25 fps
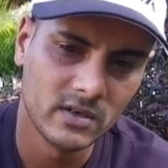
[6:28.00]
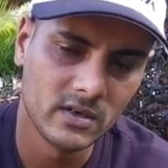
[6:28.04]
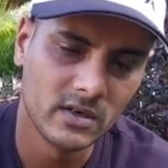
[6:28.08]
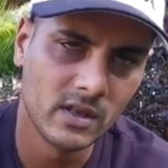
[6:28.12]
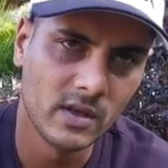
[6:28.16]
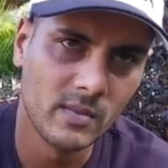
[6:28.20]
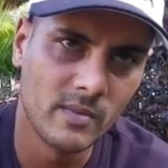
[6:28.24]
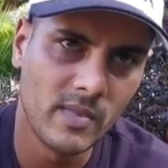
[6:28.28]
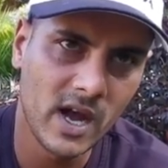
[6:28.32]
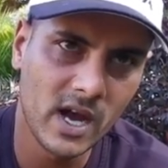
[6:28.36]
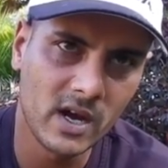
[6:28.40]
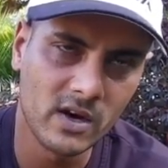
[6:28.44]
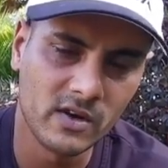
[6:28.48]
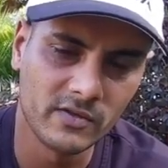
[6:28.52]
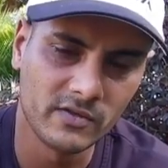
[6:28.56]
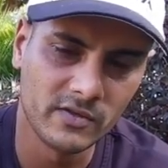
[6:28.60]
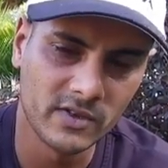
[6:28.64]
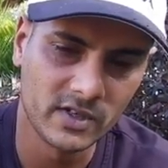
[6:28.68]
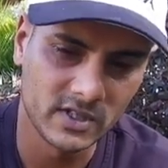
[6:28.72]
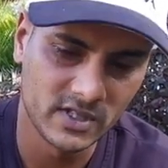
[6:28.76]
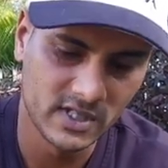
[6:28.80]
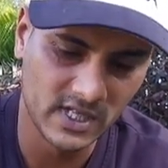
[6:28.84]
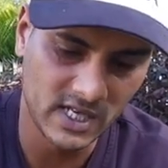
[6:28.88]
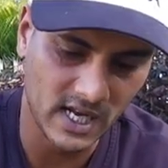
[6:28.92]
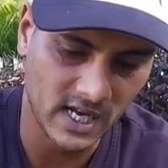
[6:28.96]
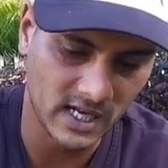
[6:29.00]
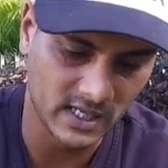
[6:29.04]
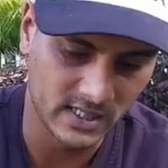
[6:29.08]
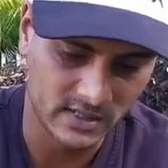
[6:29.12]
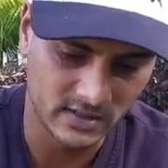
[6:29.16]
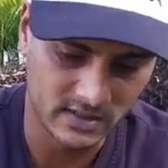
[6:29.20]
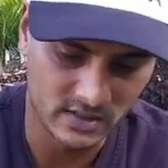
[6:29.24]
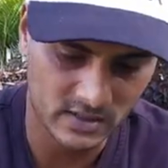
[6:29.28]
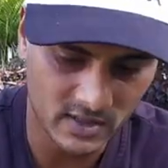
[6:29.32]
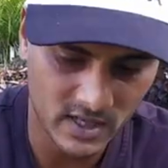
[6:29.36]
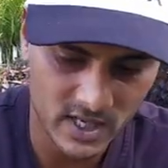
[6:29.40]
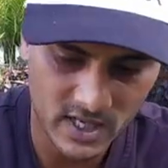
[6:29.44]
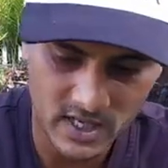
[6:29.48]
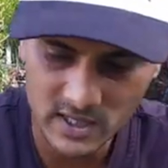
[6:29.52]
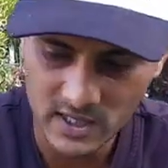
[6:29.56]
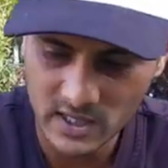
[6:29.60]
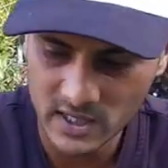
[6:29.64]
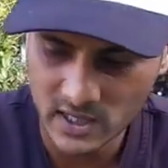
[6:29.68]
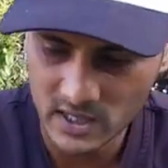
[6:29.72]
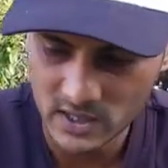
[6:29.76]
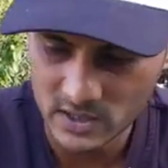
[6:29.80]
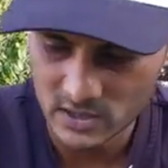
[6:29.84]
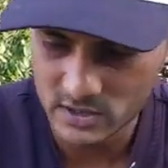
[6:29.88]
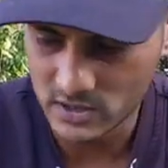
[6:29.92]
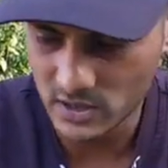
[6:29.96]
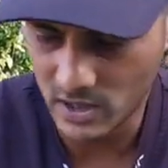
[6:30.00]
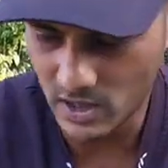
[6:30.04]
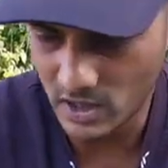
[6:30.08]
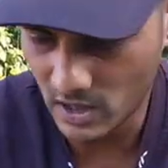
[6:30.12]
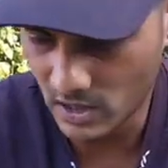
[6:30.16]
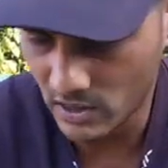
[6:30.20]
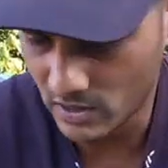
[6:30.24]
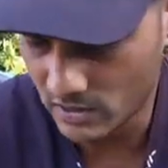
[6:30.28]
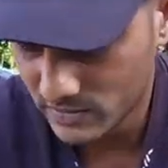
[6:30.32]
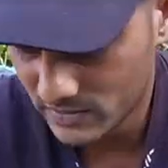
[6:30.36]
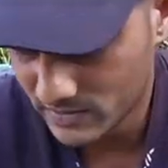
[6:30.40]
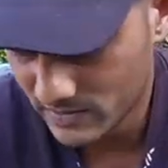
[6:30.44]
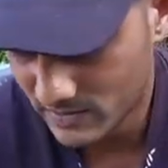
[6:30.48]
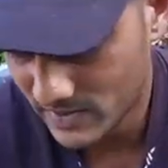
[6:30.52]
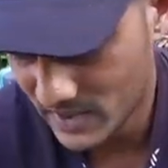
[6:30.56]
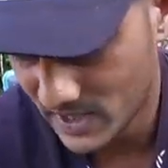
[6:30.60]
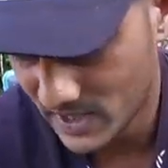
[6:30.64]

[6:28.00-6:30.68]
on the back of the sea lice. All right. So